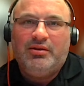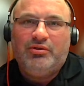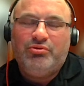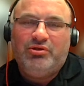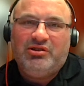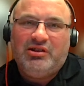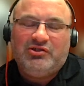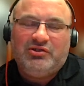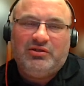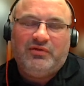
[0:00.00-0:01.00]
through the
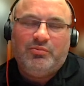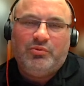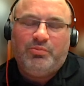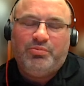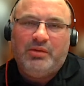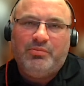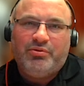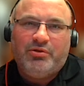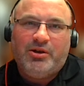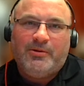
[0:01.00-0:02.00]
connection of him with in
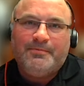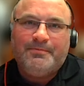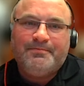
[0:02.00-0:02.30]
prayer.